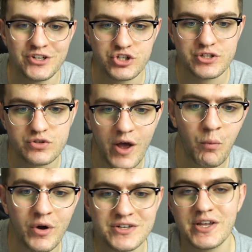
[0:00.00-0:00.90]
mentions.
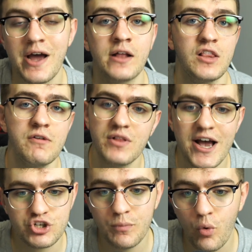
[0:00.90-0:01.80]
I want to say I love
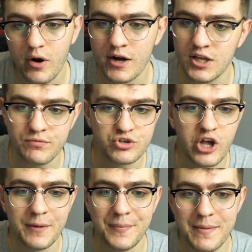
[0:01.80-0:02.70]
Elijah Moore. I love
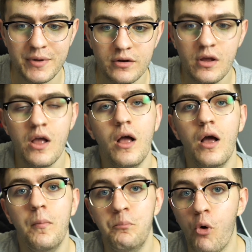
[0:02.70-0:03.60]
Rashad Bateman.
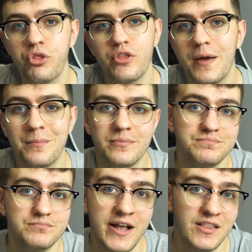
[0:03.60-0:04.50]
Both of
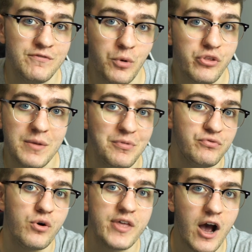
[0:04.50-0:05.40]
them, I loved both of them
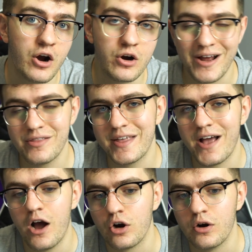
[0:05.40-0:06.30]
before they got hurt. Now that they
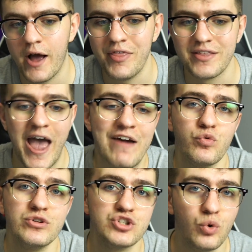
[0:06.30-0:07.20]
got hurt, I think
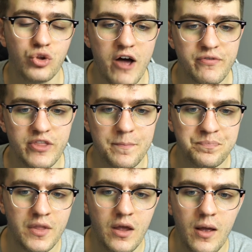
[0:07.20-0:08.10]
everyone's cooled off of
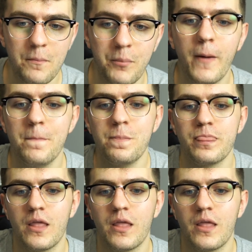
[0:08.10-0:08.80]
them. But